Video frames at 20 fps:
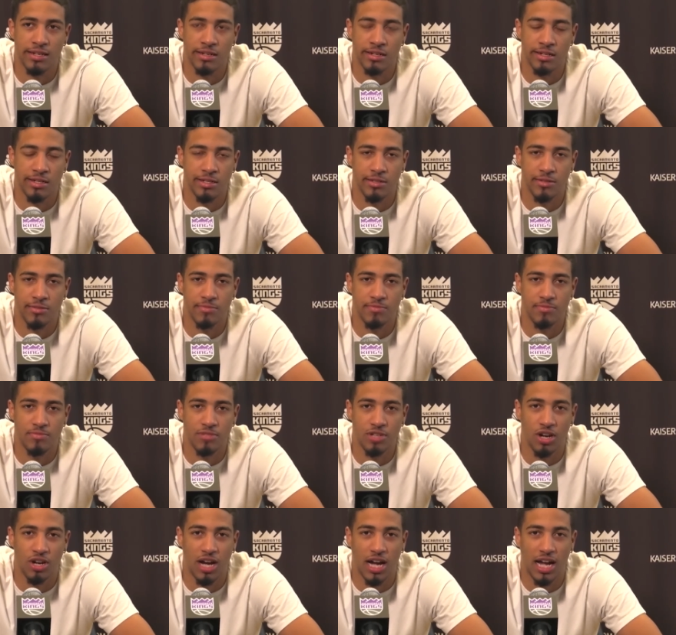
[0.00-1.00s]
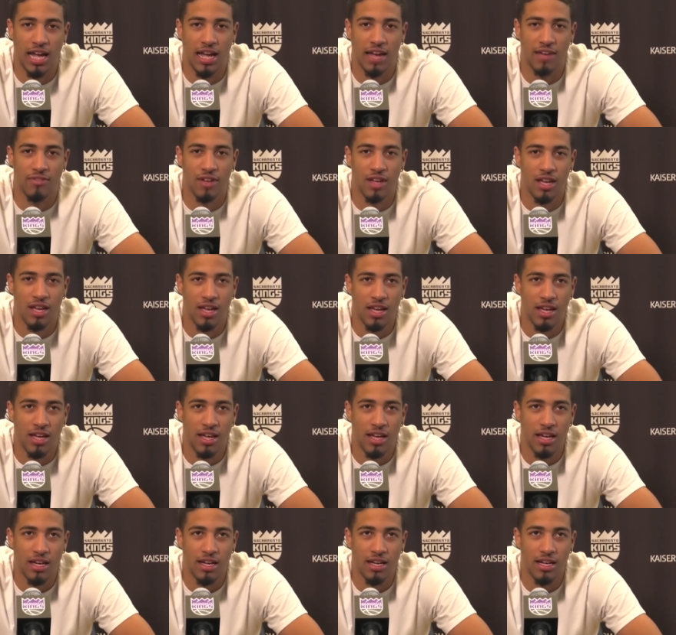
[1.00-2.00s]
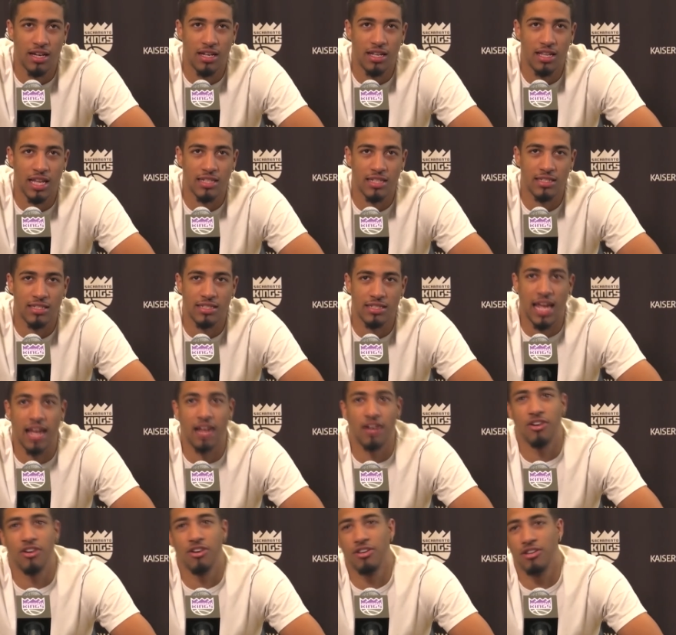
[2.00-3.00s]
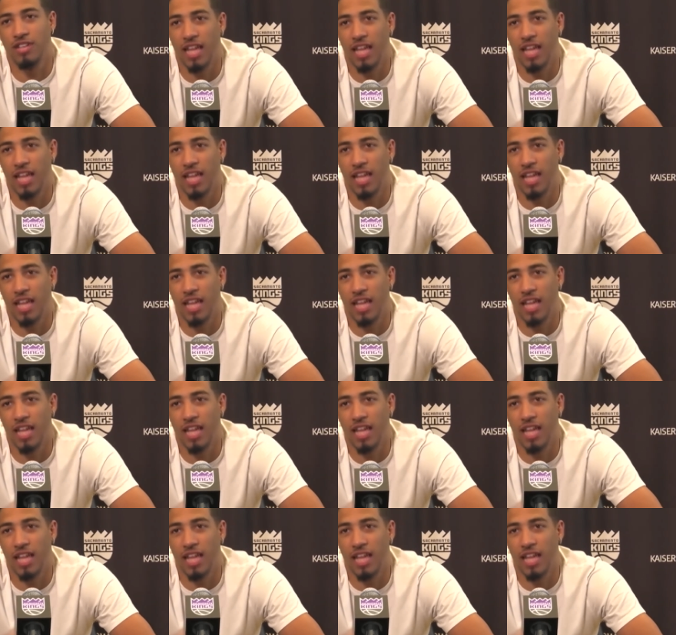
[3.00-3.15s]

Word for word: Um, you know, I have uh, like a standard